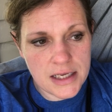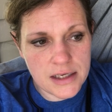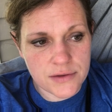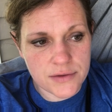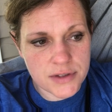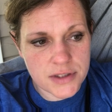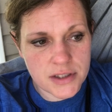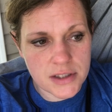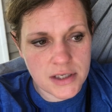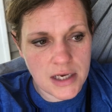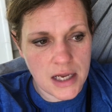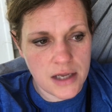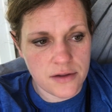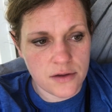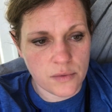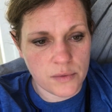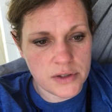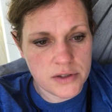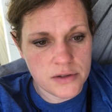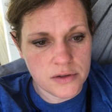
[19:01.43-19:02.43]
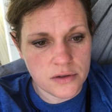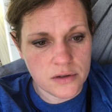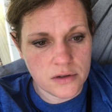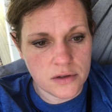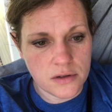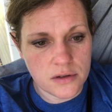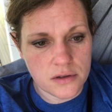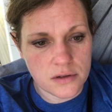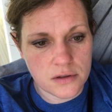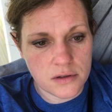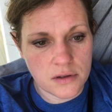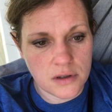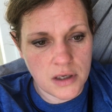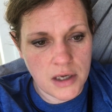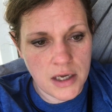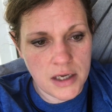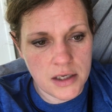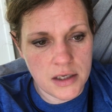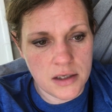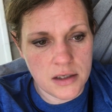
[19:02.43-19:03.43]
It's the day that we took
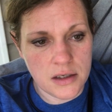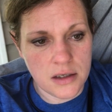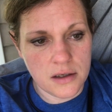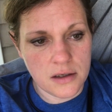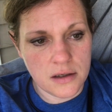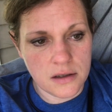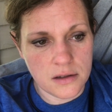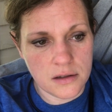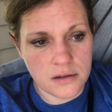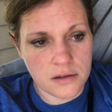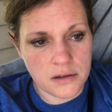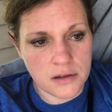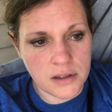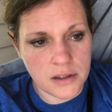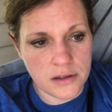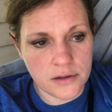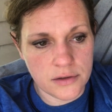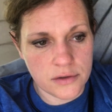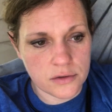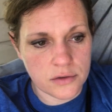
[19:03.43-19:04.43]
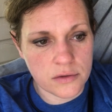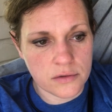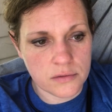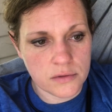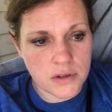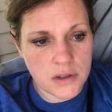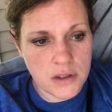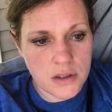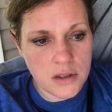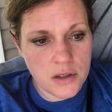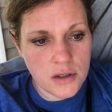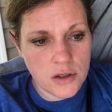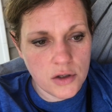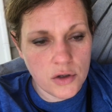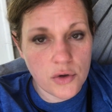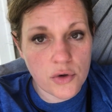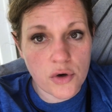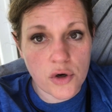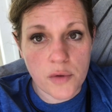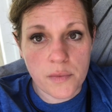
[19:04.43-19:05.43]
a little
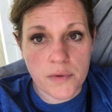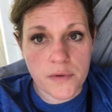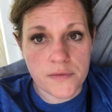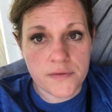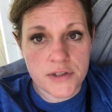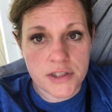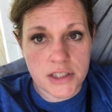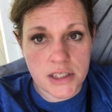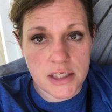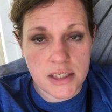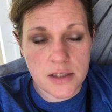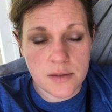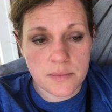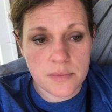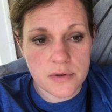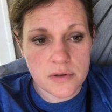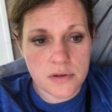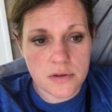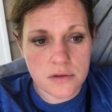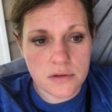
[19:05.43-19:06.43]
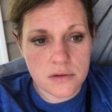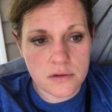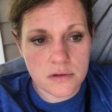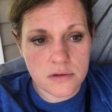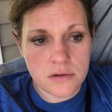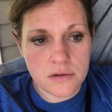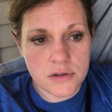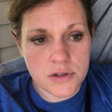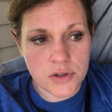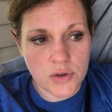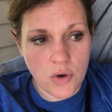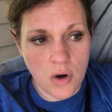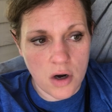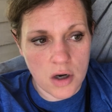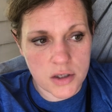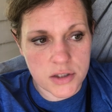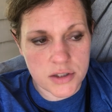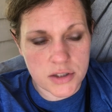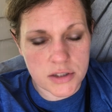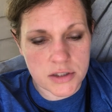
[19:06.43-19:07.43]
group of sheep to
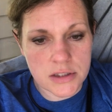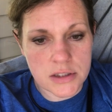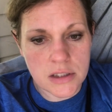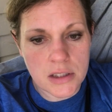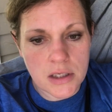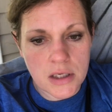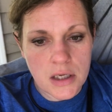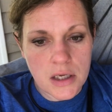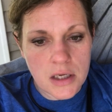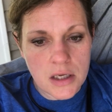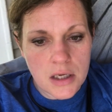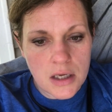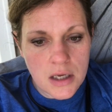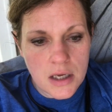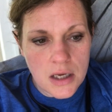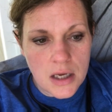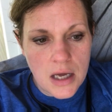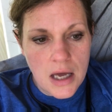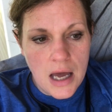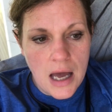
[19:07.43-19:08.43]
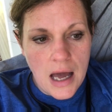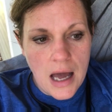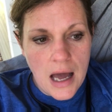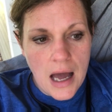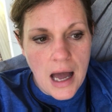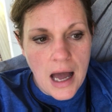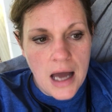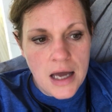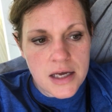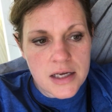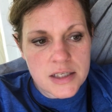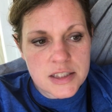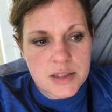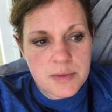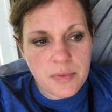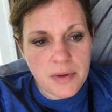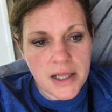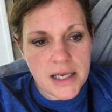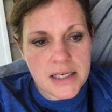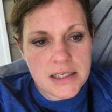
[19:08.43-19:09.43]
auction. I
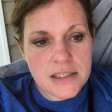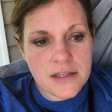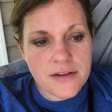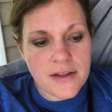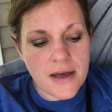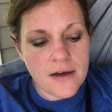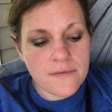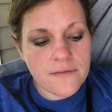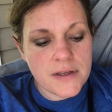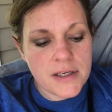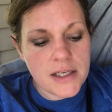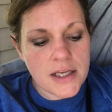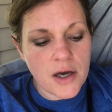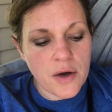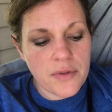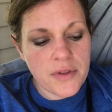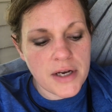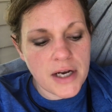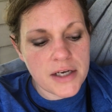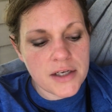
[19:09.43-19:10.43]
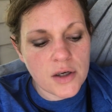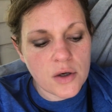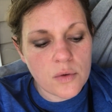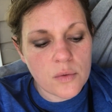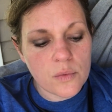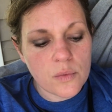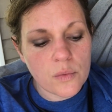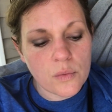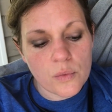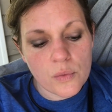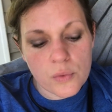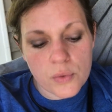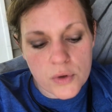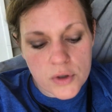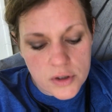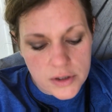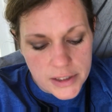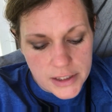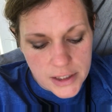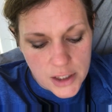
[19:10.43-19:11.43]
explained in that video that I don't
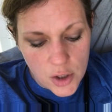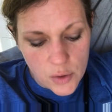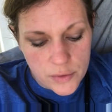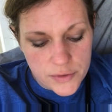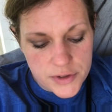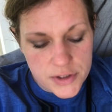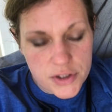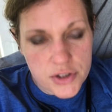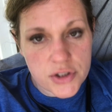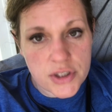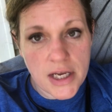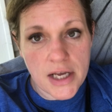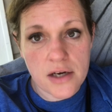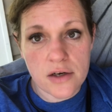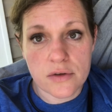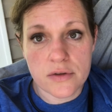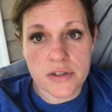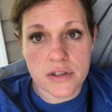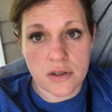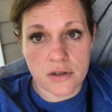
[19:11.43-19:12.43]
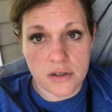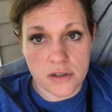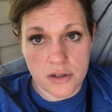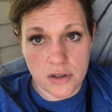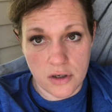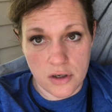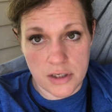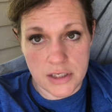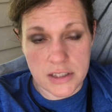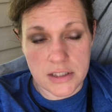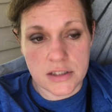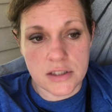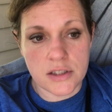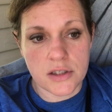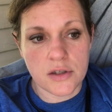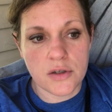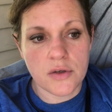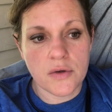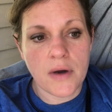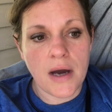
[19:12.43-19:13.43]
really know what this channel is going to turn
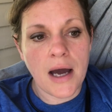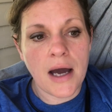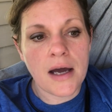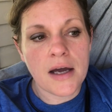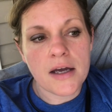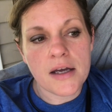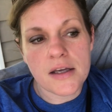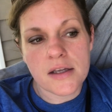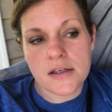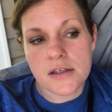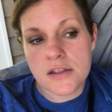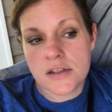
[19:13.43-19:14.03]
into. I